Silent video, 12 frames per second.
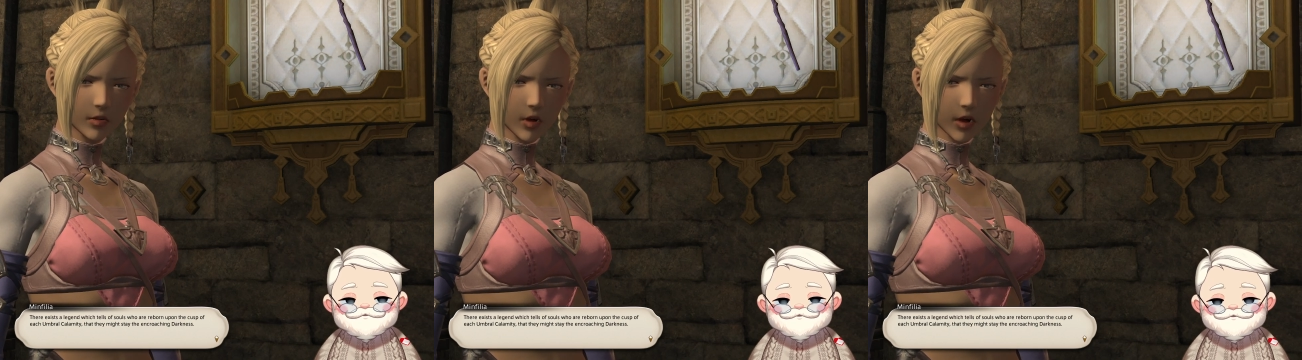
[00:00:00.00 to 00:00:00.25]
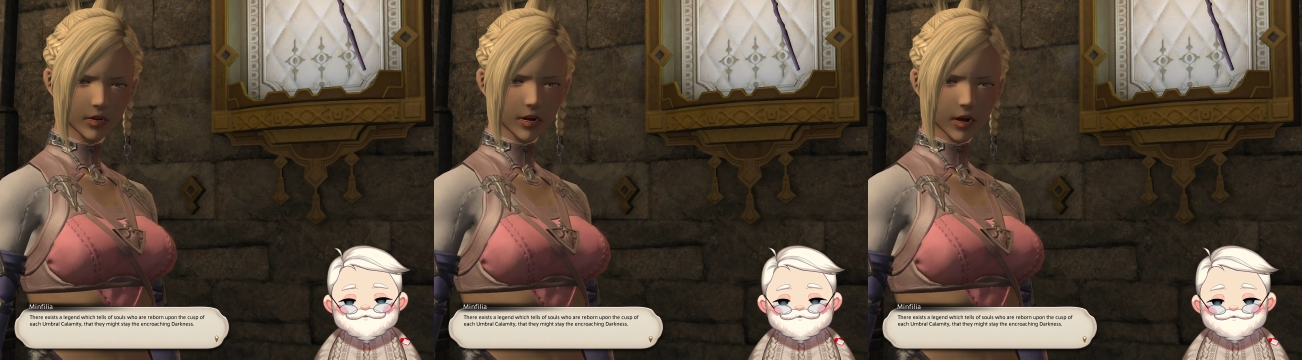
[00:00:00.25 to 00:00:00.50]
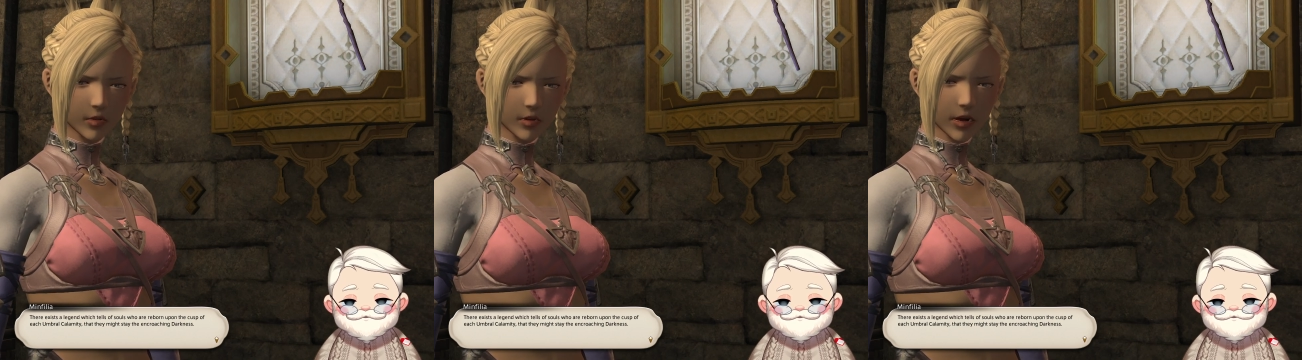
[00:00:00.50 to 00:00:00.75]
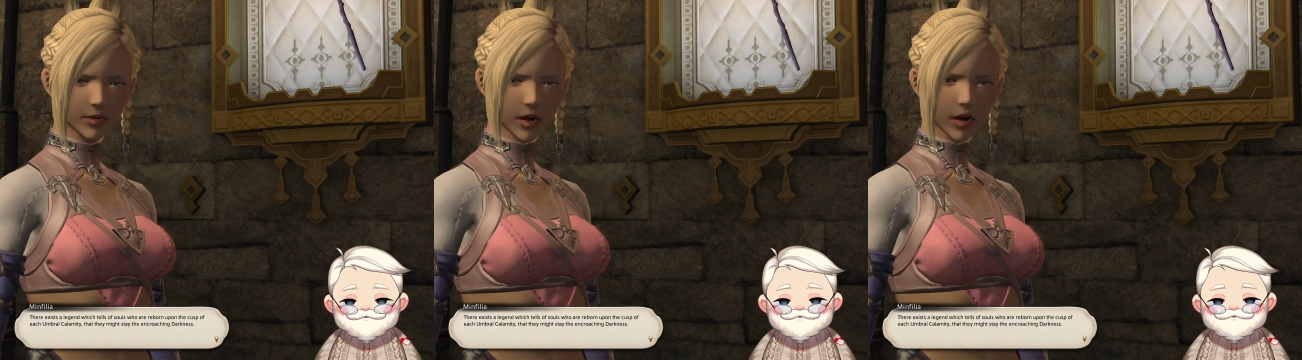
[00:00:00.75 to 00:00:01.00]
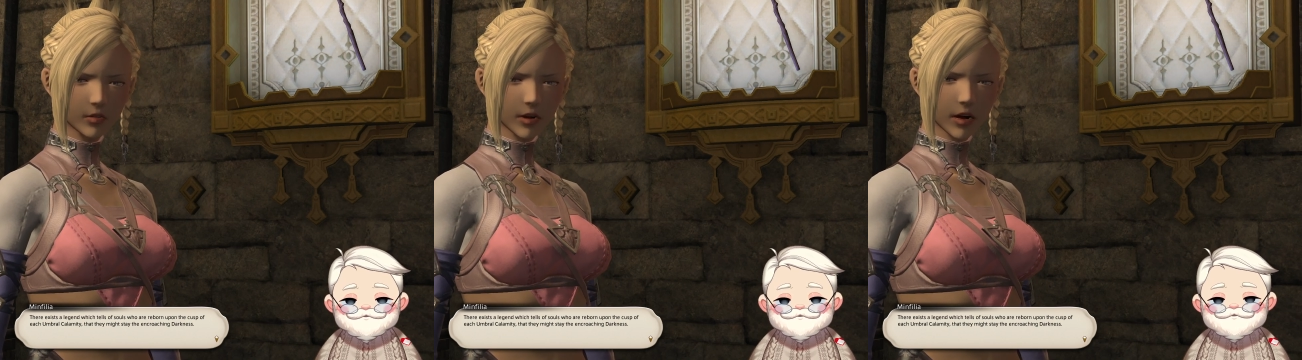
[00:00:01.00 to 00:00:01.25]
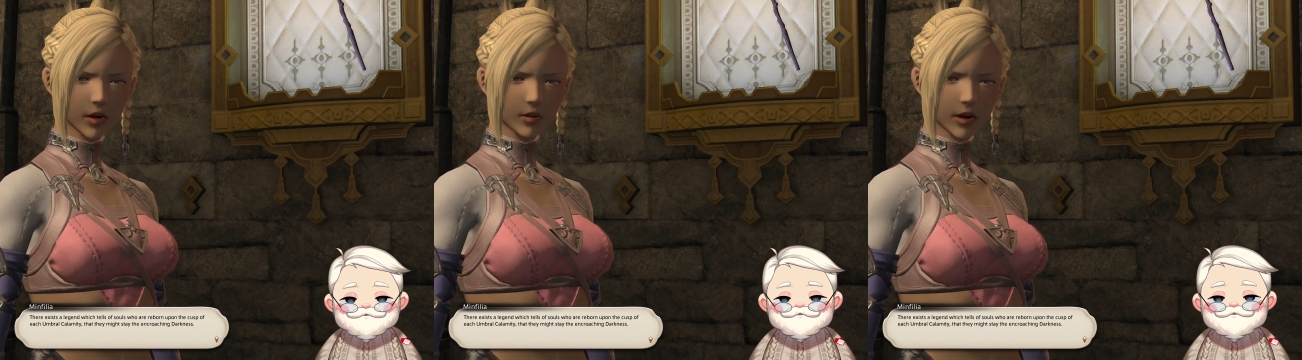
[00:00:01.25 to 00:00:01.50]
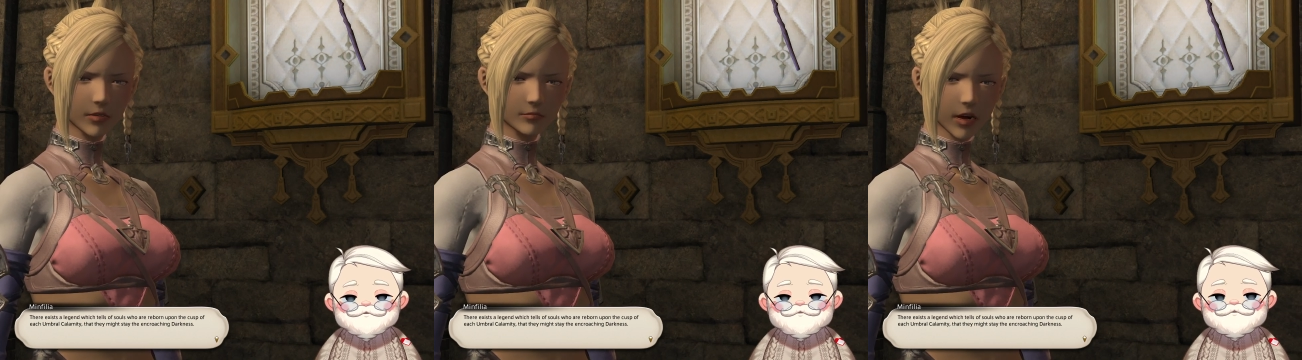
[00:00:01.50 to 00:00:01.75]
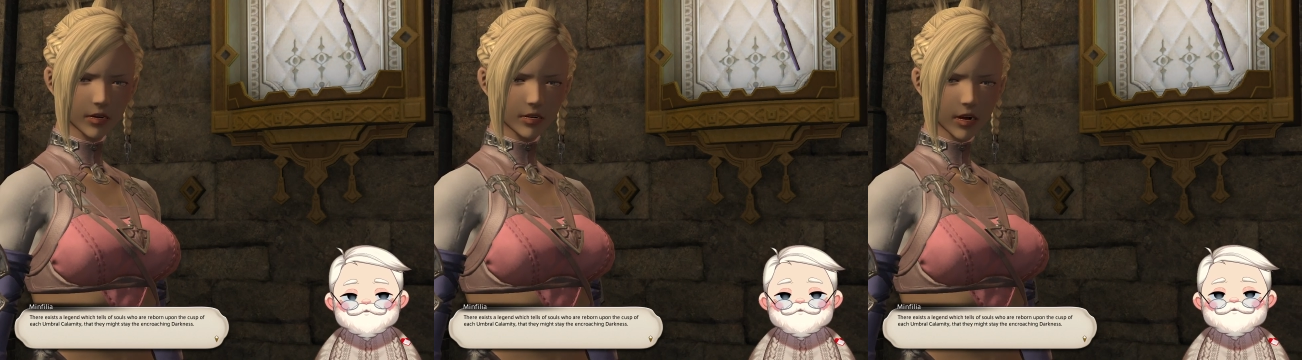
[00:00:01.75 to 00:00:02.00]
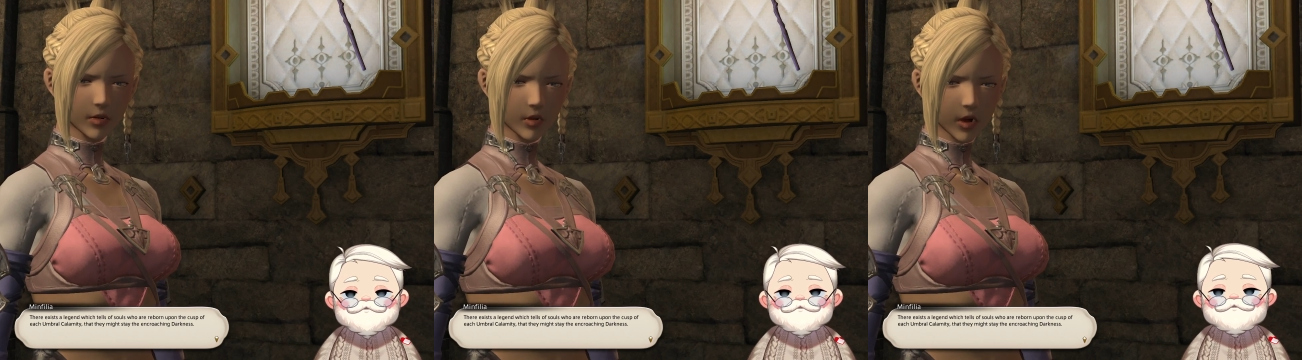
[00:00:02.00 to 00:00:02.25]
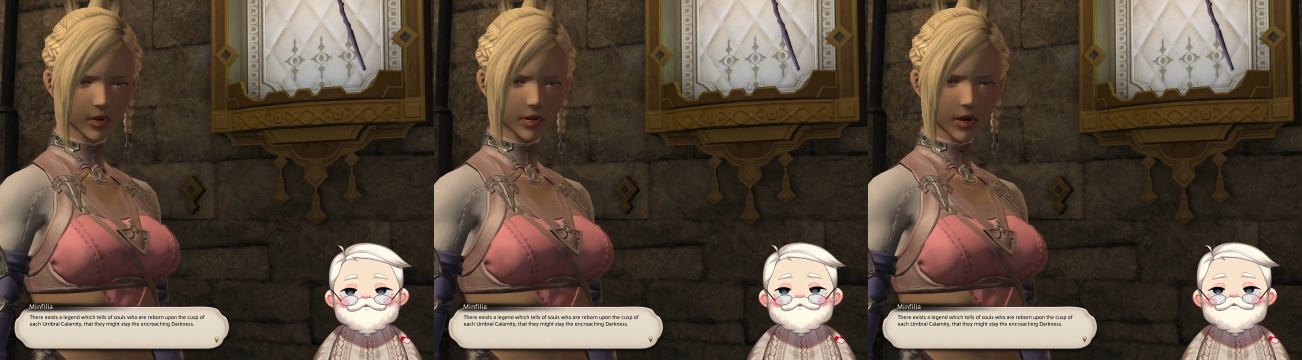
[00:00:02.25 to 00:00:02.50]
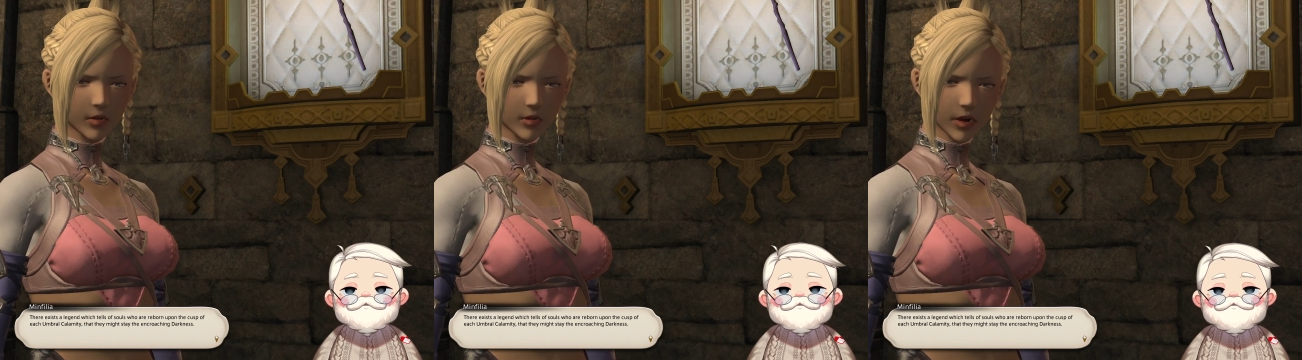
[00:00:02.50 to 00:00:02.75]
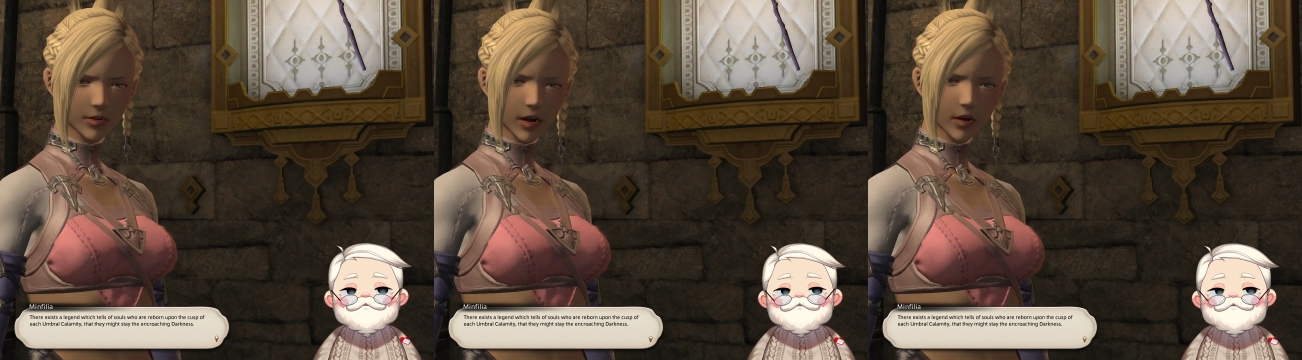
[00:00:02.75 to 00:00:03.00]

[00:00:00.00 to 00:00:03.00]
Speaker 1: who are reborn upon the cusp of each umbral calamity,